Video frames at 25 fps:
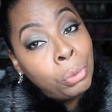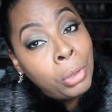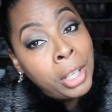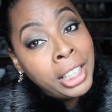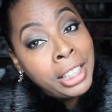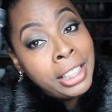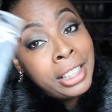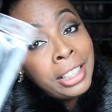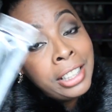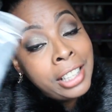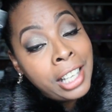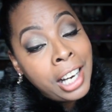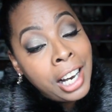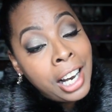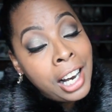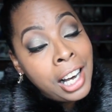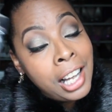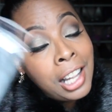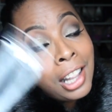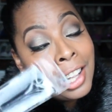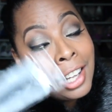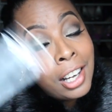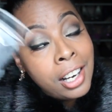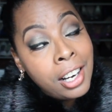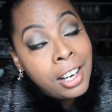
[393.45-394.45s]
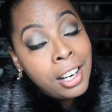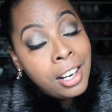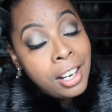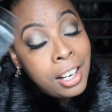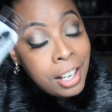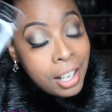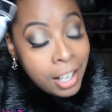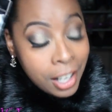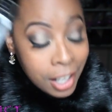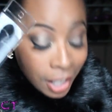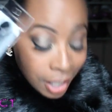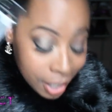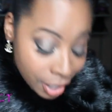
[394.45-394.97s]

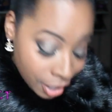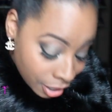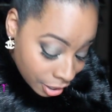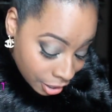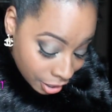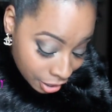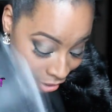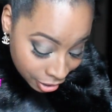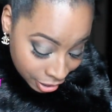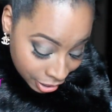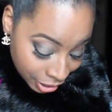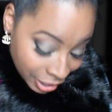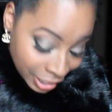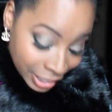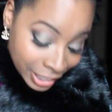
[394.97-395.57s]
$1.